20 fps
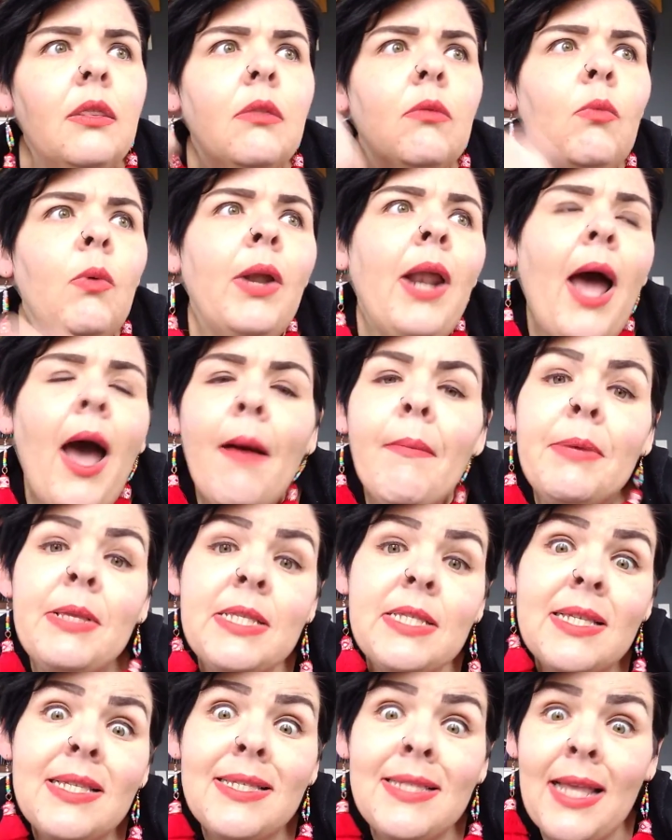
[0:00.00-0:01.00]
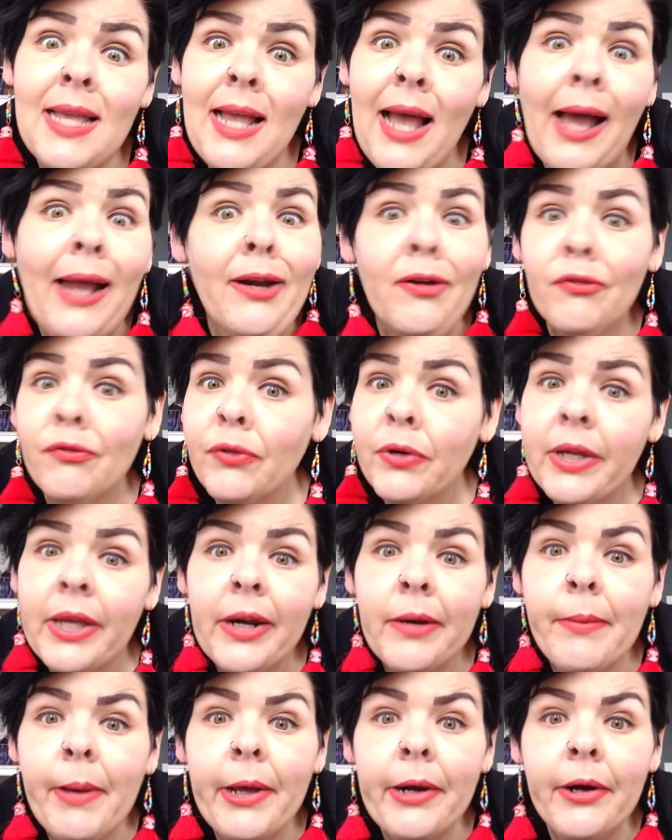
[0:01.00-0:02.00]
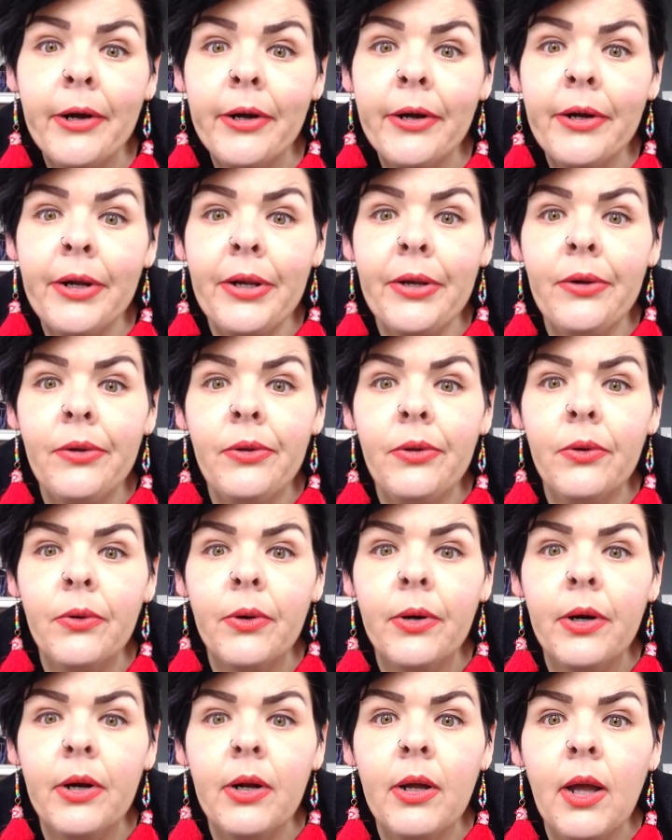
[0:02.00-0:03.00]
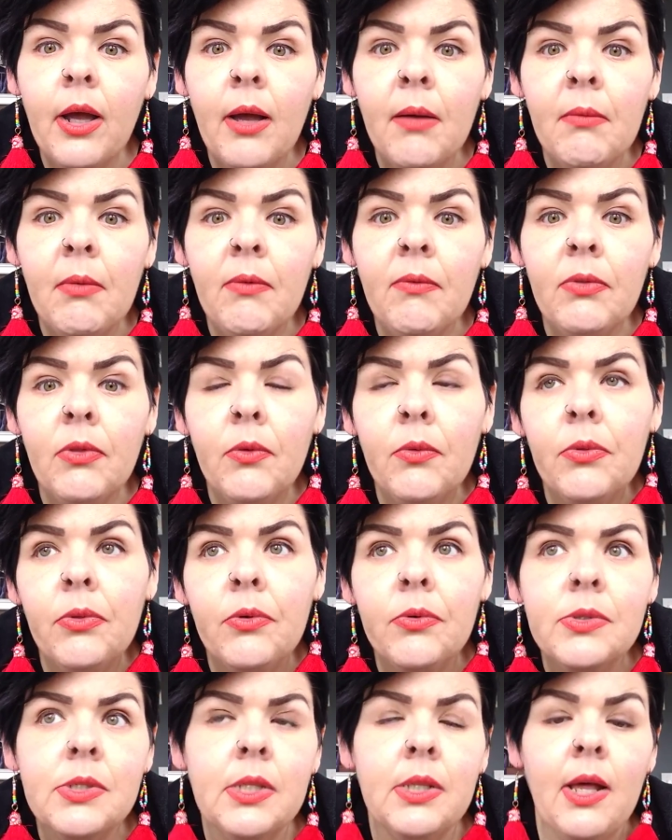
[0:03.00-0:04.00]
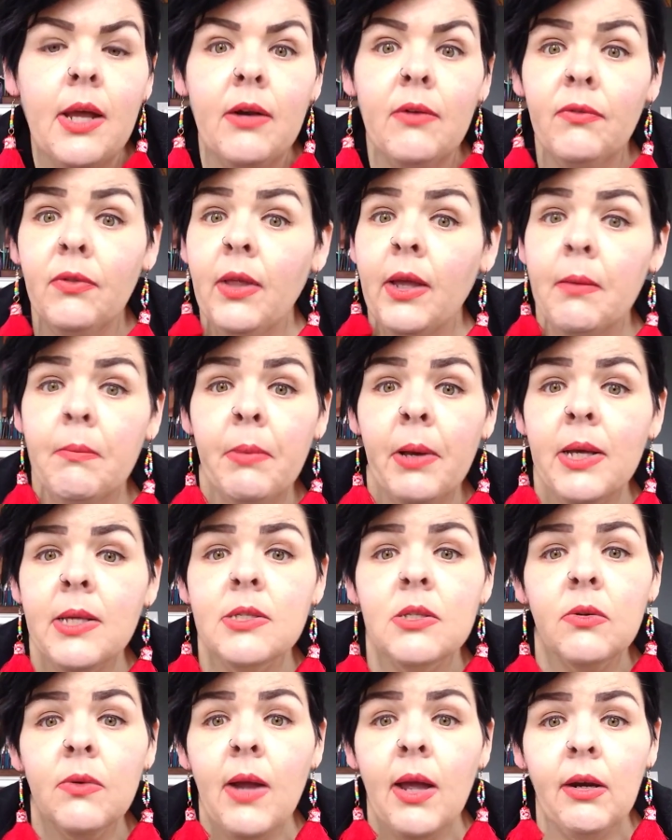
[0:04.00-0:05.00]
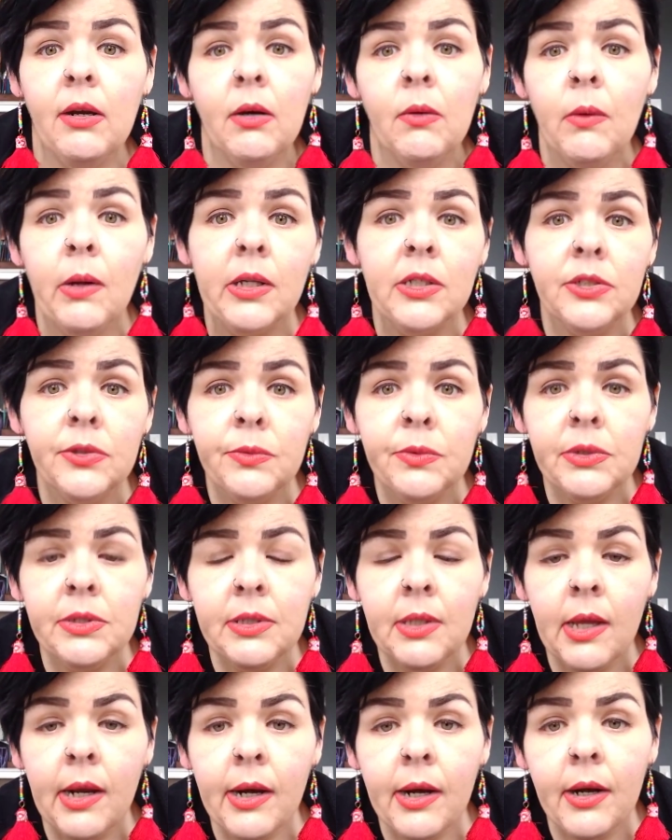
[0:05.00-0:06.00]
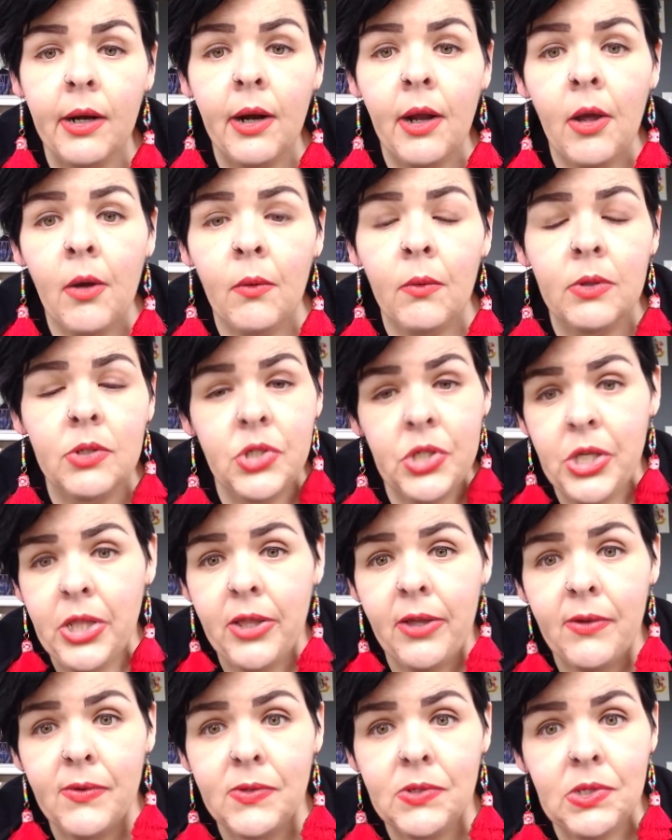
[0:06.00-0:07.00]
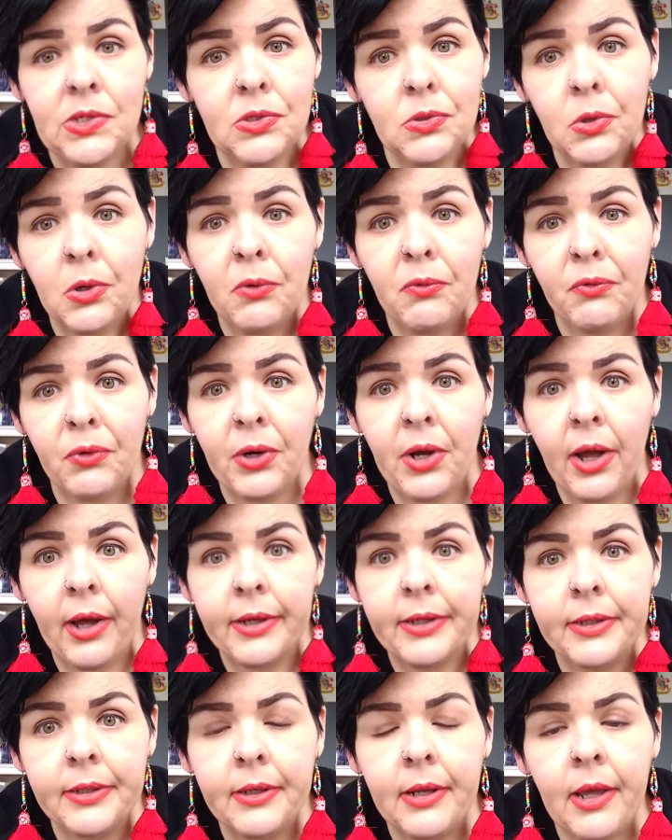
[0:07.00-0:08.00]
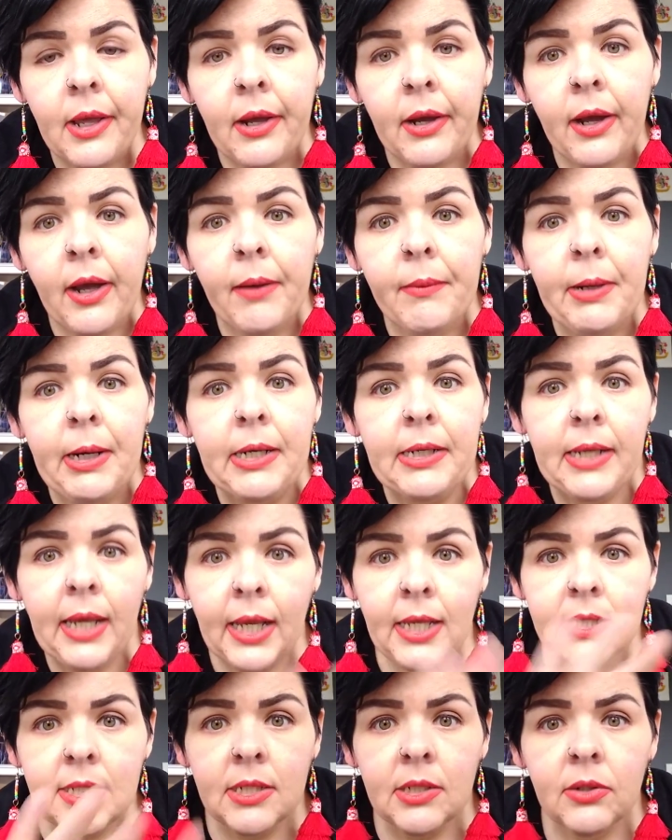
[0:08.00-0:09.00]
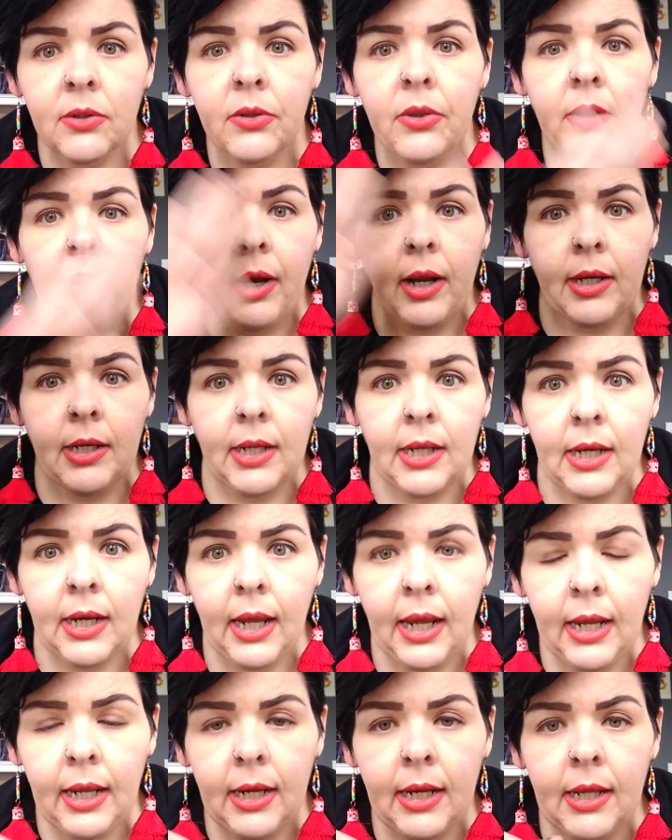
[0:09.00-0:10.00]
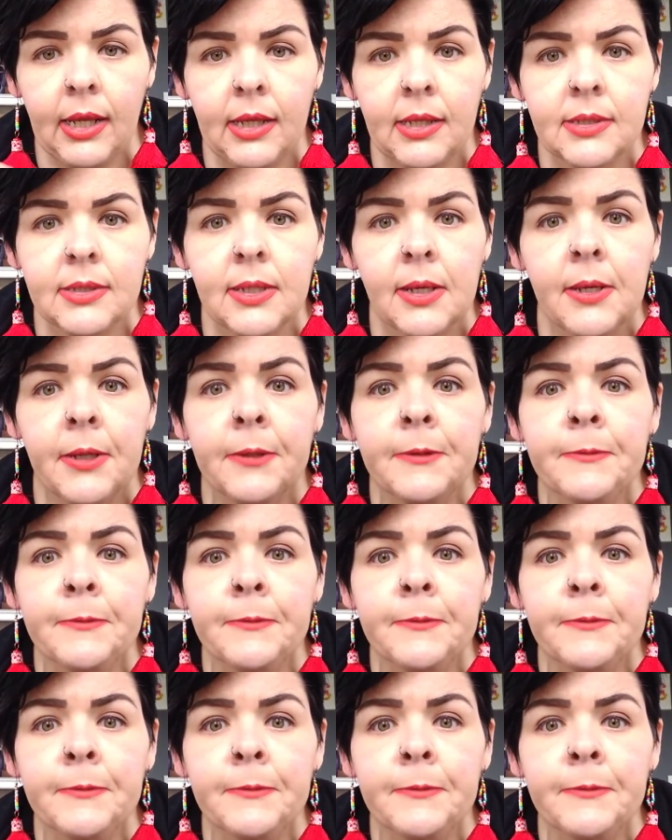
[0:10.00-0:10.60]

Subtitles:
What happens is they kind of forget about her in New York, even though there was a lot of like buzz around her while she was there. When she leaves, she's sort of forgotten, and it takes until the 1980s,